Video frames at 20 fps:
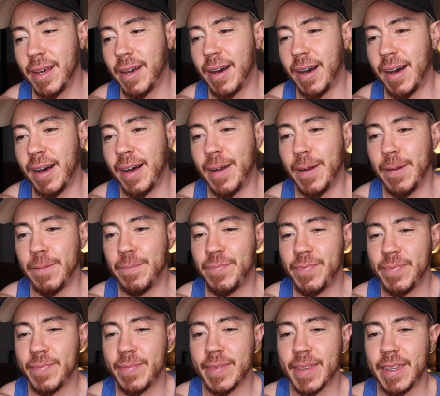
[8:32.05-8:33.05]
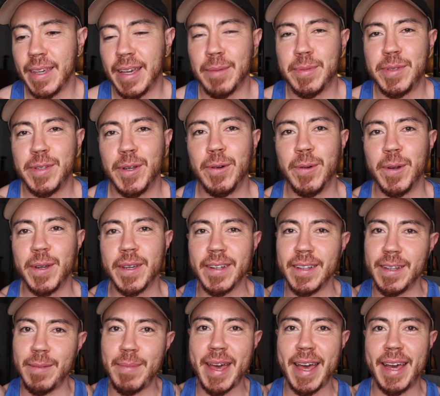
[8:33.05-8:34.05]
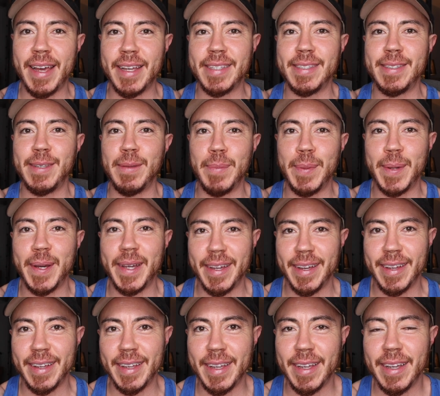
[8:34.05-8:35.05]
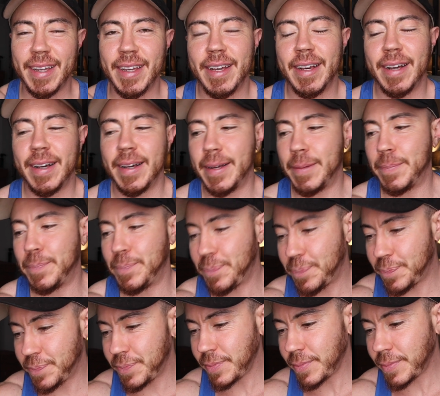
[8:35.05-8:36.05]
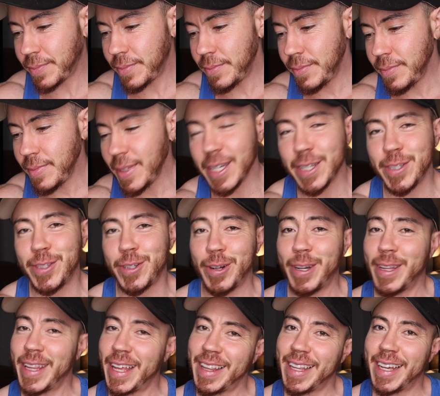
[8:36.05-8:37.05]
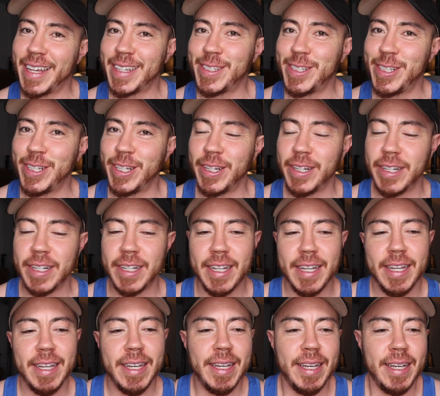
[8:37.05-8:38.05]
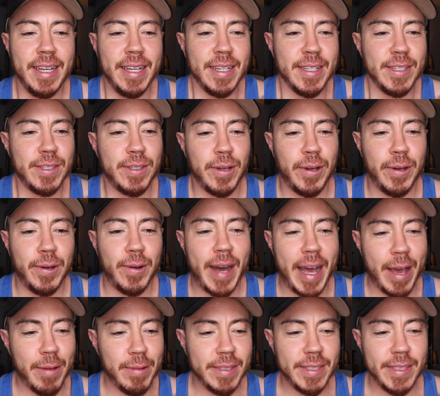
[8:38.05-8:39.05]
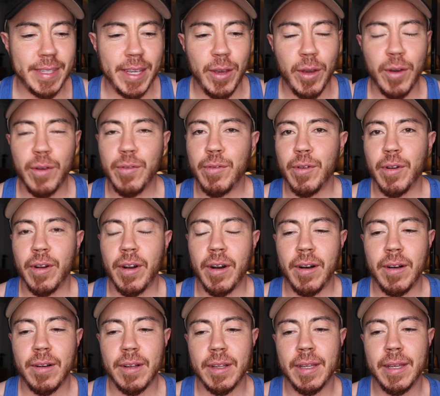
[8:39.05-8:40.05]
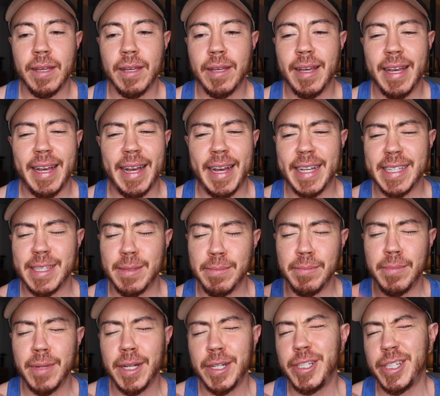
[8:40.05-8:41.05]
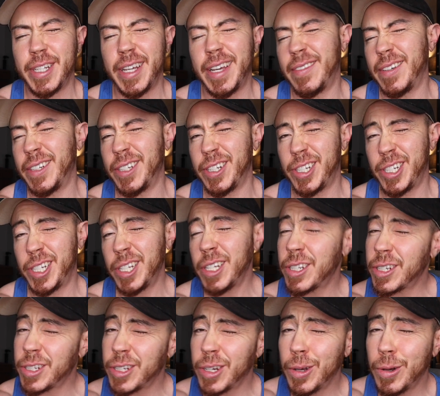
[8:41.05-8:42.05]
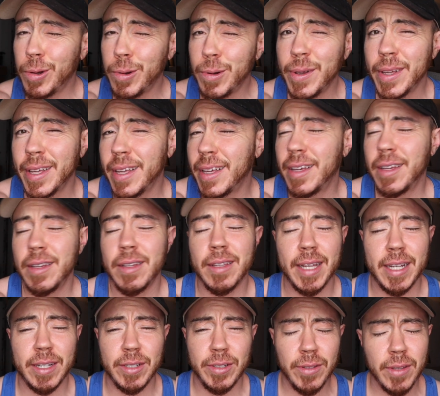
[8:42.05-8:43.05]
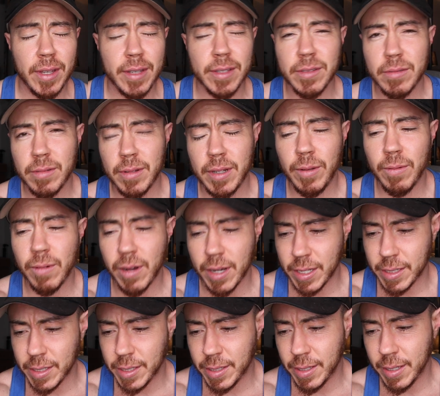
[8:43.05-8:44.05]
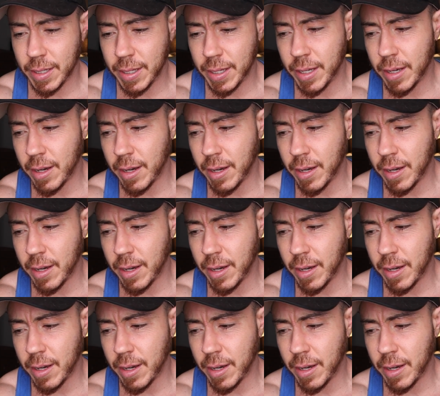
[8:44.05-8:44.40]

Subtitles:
I'm still working on the mass, but I started that last year. So I would say overall, as much of a shit show that 2020 was,